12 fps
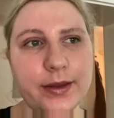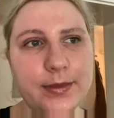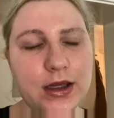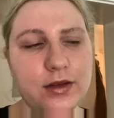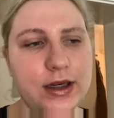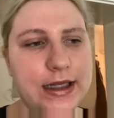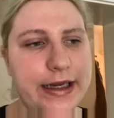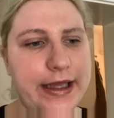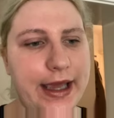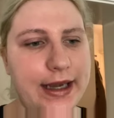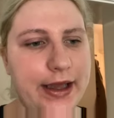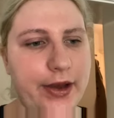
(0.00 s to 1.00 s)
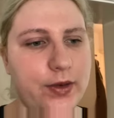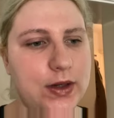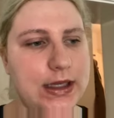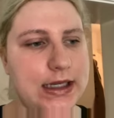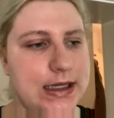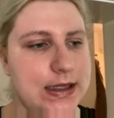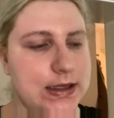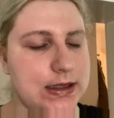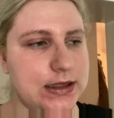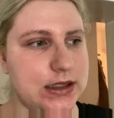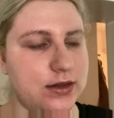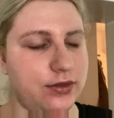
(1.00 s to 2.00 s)
I'm getting ready to head out. It
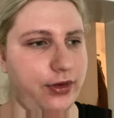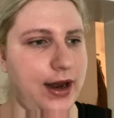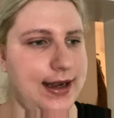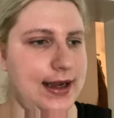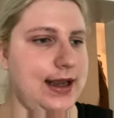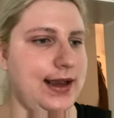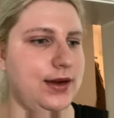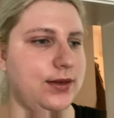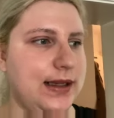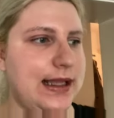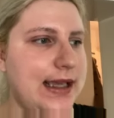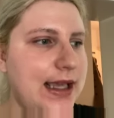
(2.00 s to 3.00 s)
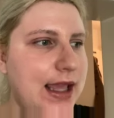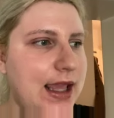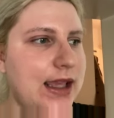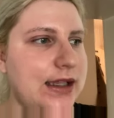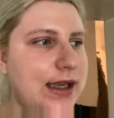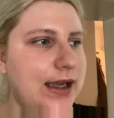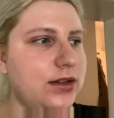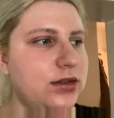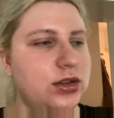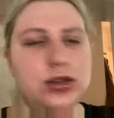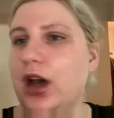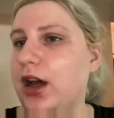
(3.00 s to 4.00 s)
is Friday now, and I don't
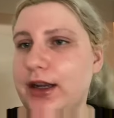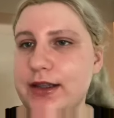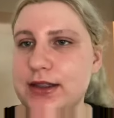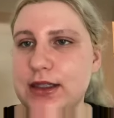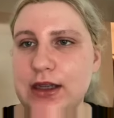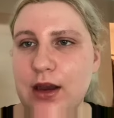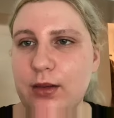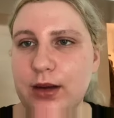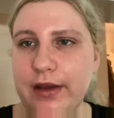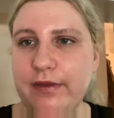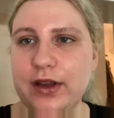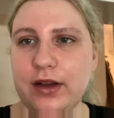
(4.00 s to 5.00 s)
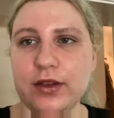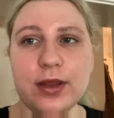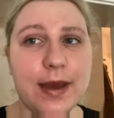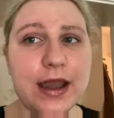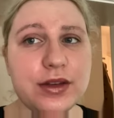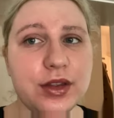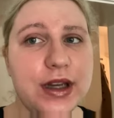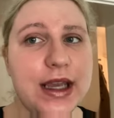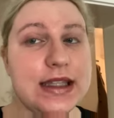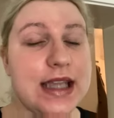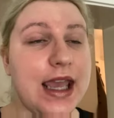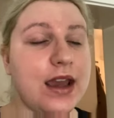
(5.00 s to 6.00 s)
honestly know what I've done for the past 3
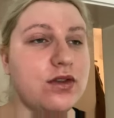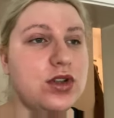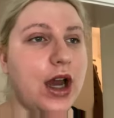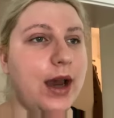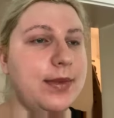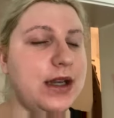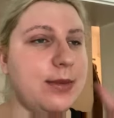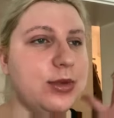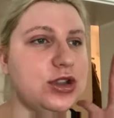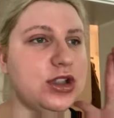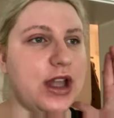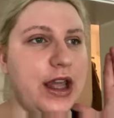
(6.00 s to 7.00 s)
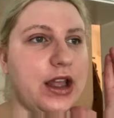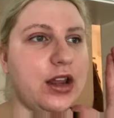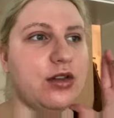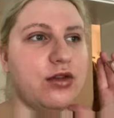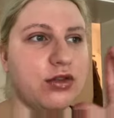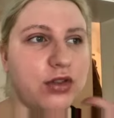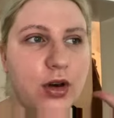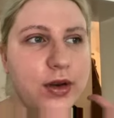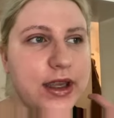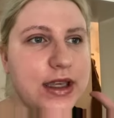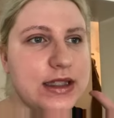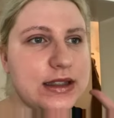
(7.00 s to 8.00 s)
days. I have not been able to like
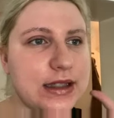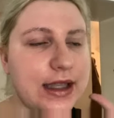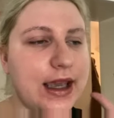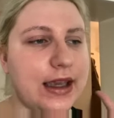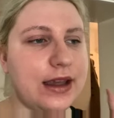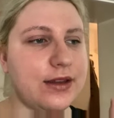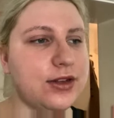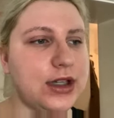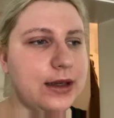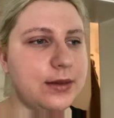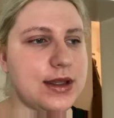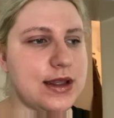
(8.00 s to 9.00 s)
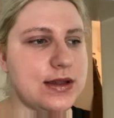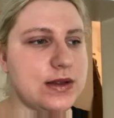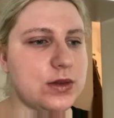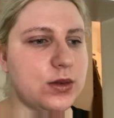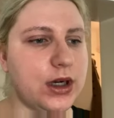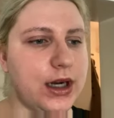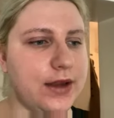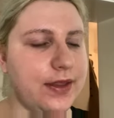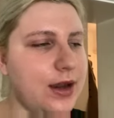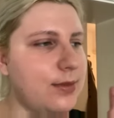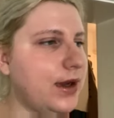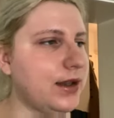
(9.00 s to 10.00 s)
focus. Like yesterday I went to this store, I got
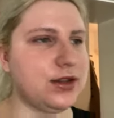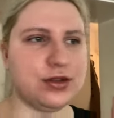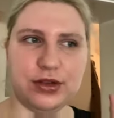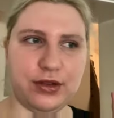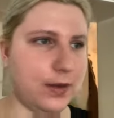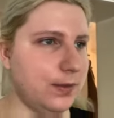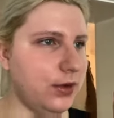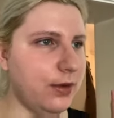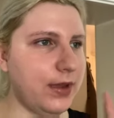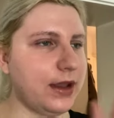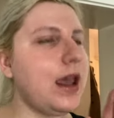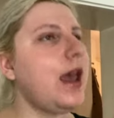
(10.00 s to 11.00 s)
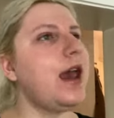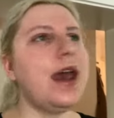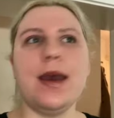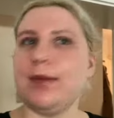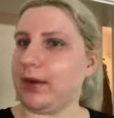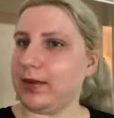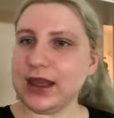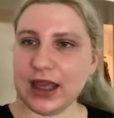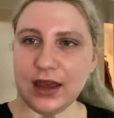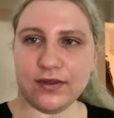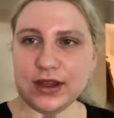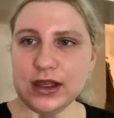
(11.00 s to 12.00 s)
like a Monster and Red Bull. I'm like, maybe the
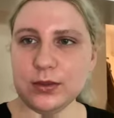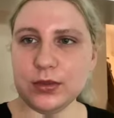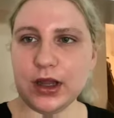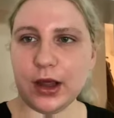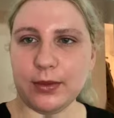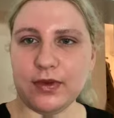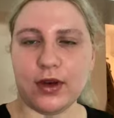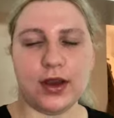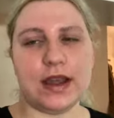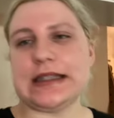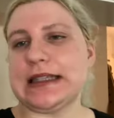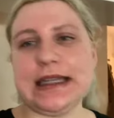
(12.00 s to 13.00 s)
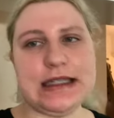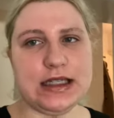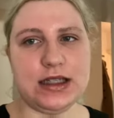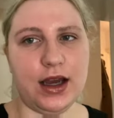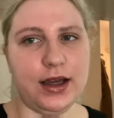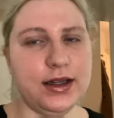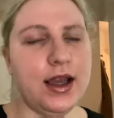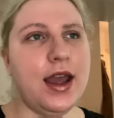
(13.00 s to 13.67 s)
caffeine will help me focus. It did not.